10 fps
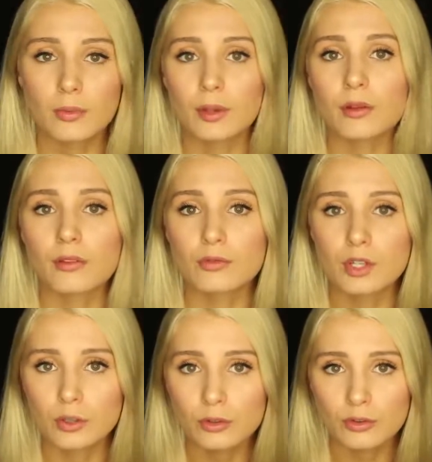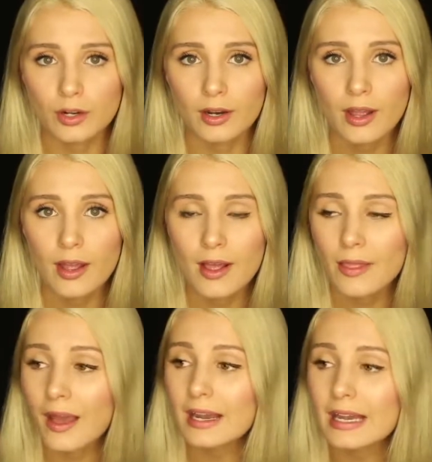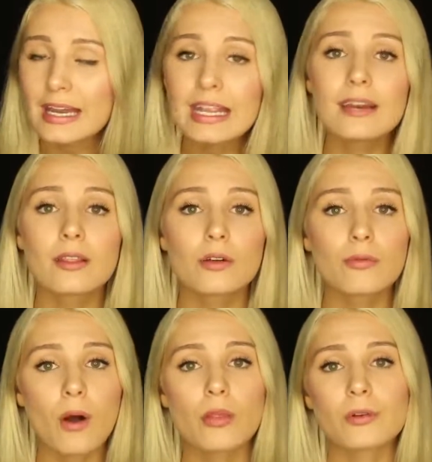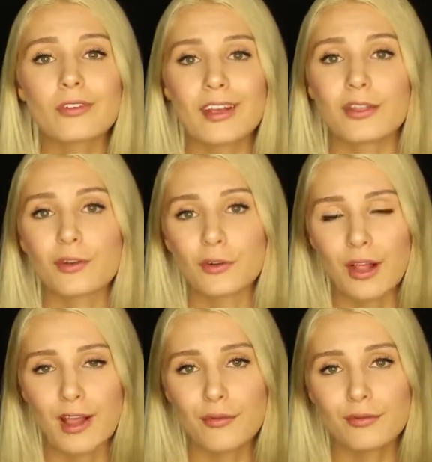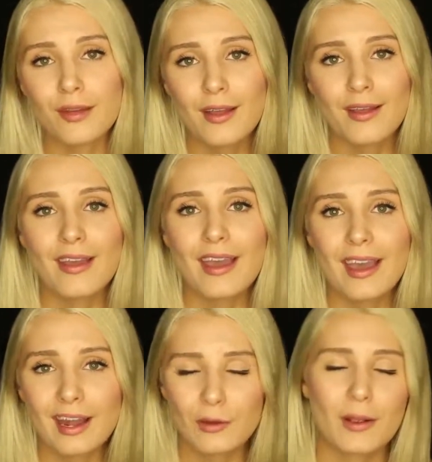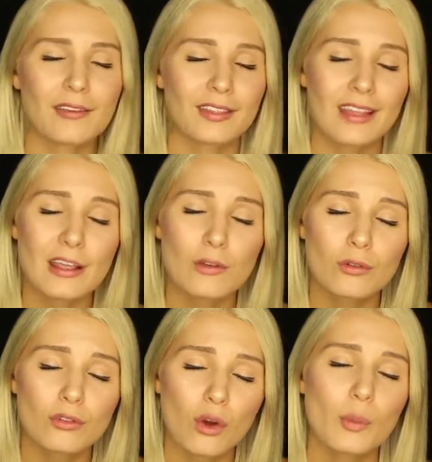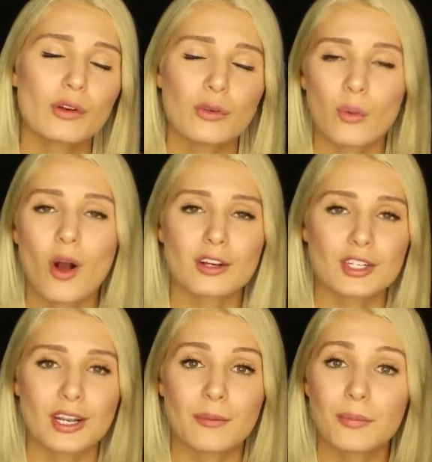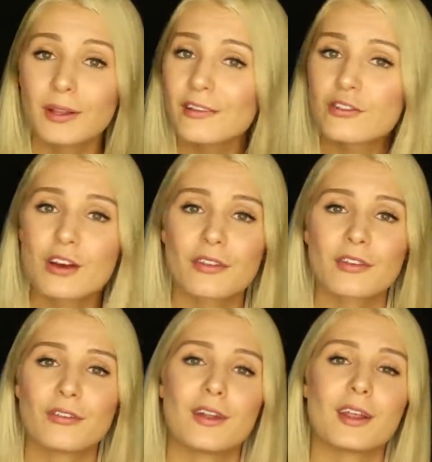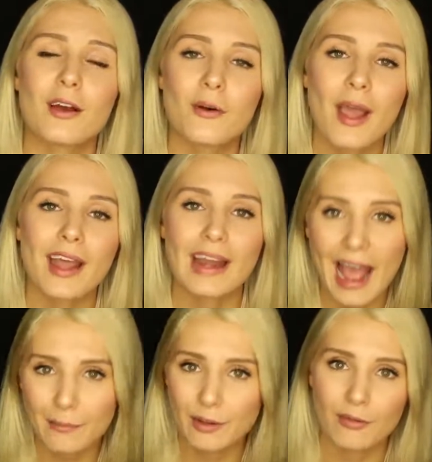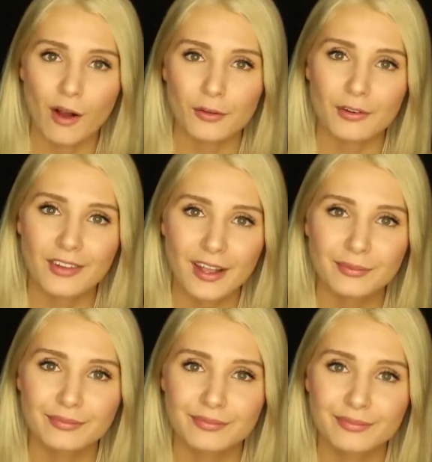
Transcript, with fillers: and millions of children that need their fathers in their life. Anyways, thank you so much for watching. Please share this video and happy Father's Day.